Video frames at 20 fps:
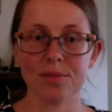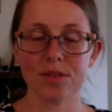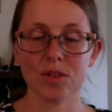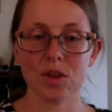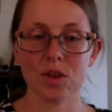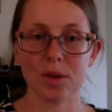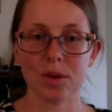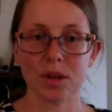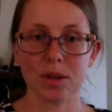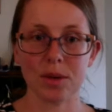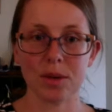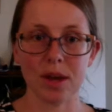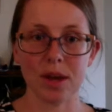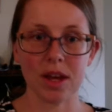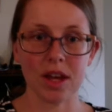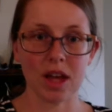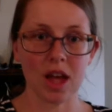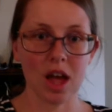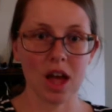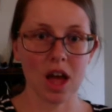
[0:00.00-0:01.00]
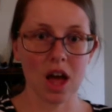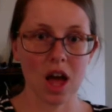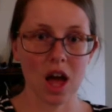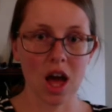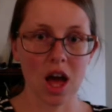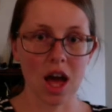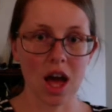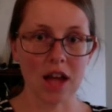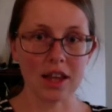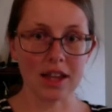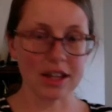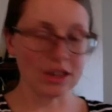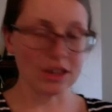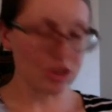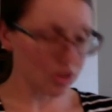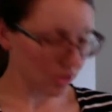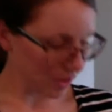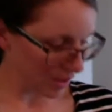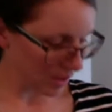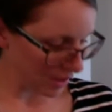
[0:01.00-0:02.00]
So anyway, I liked
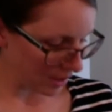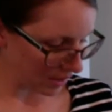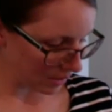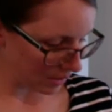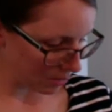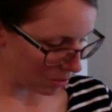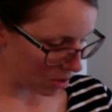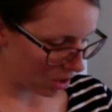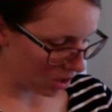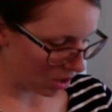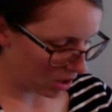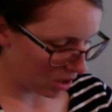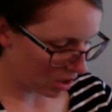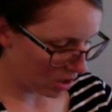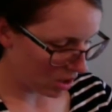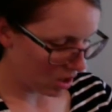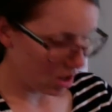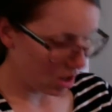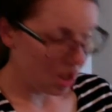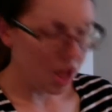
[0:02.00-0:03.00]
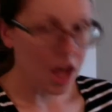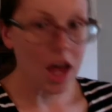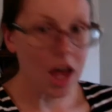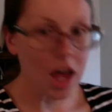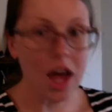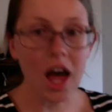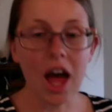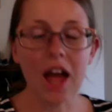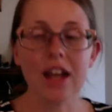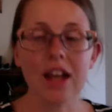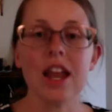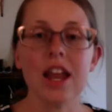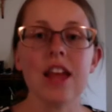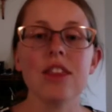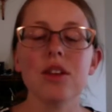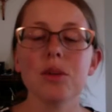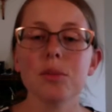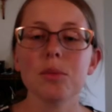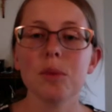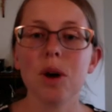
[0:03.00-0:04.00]
using this one.
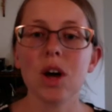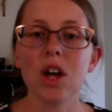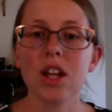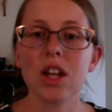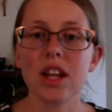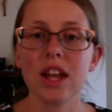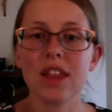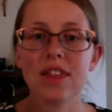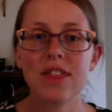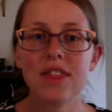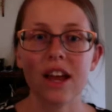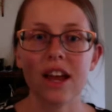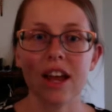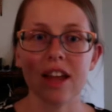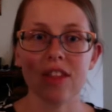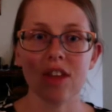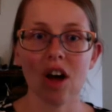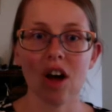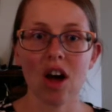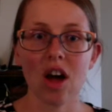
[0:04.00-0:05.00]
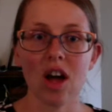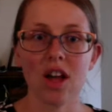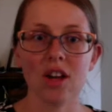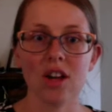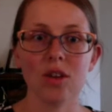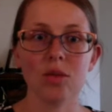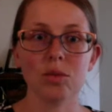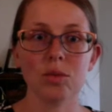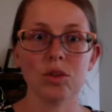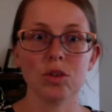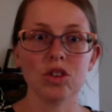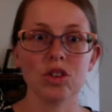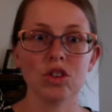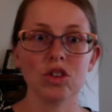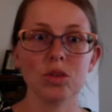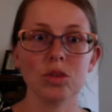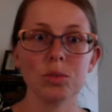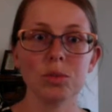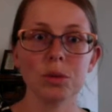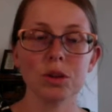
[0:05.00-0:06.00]
Another one that I thought was
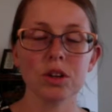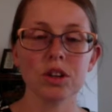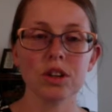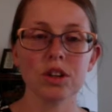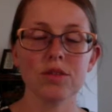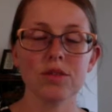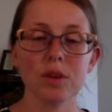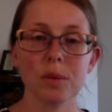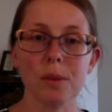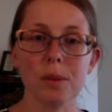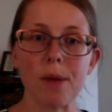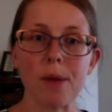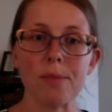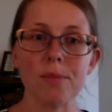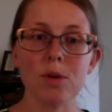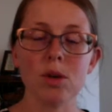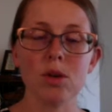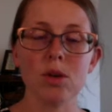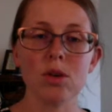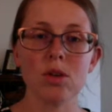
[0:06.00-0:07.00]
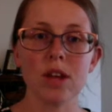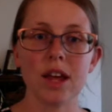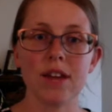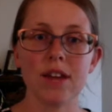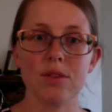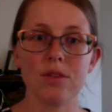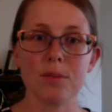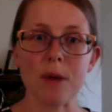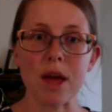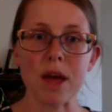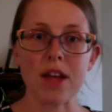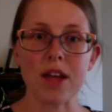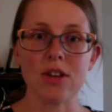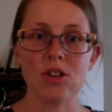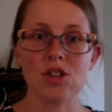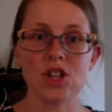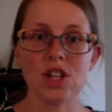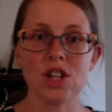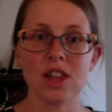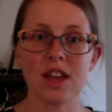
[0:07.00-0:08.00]
super good for my mood and for my
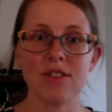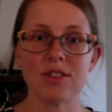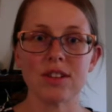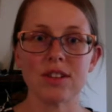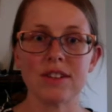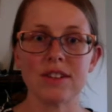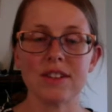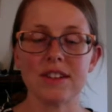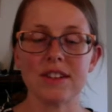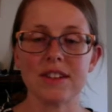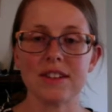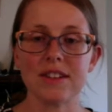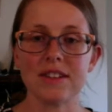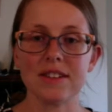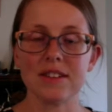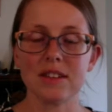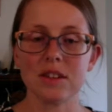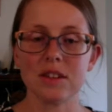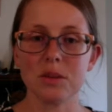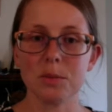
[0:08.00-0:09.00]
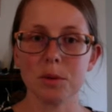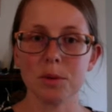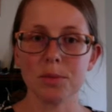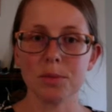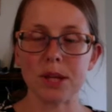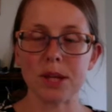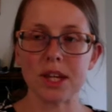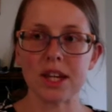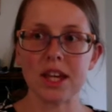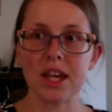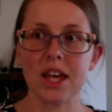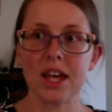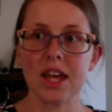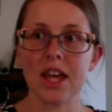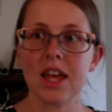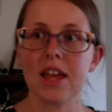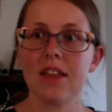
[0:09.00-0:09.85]
energy levels is Super B.